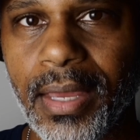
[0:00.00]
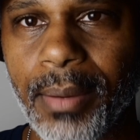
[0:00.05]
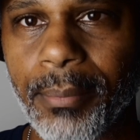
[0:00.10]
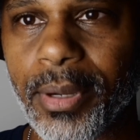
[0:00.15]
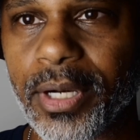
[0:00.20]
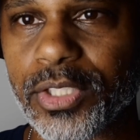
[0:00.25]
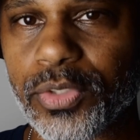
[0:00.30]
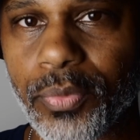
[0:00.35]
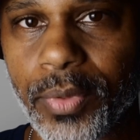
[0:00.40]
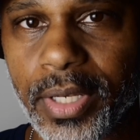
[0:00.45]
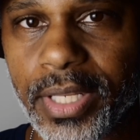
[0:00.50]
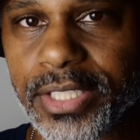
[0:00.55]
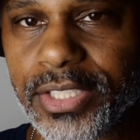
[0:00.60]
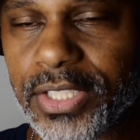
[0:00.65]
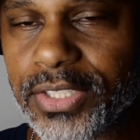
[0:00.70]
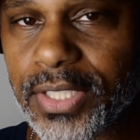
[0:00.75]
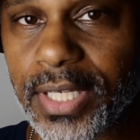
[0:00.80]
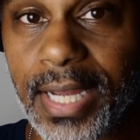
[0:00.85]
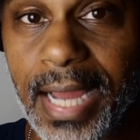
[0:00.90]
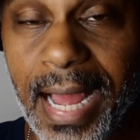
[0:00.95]
But it's really
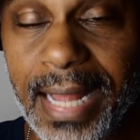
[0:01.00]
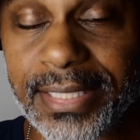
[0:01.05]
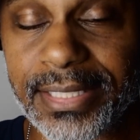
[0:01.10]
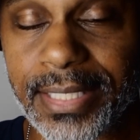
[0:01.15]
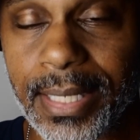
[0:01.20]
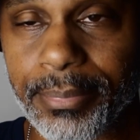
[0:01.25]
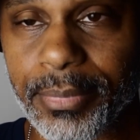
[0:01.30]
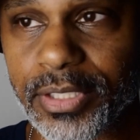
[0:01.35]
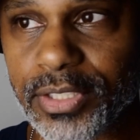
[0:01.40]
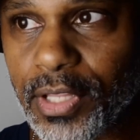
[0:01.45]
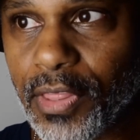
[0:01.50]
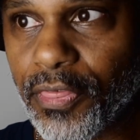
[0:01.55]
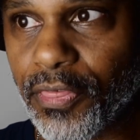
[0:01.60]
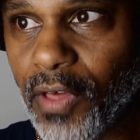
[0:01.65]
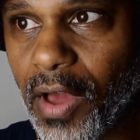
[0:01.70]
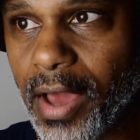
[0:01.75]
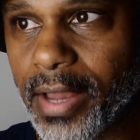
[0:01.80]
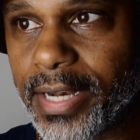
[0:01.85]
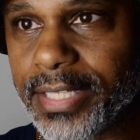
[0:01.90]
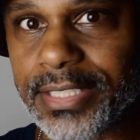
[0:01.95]
just a concept. It's a
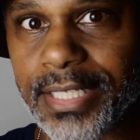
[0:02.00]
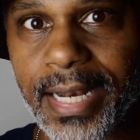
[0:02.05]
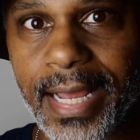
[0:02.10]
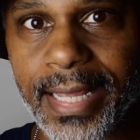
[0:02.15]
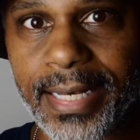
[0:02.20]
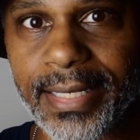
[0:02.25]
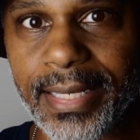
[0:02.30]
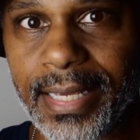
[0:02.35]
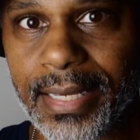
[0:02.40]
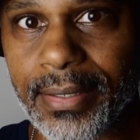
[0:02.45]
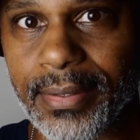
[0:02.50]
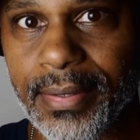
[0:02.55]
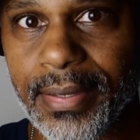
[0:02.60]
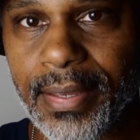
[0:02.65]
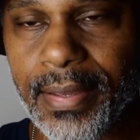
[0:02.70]
thought. It's an idea.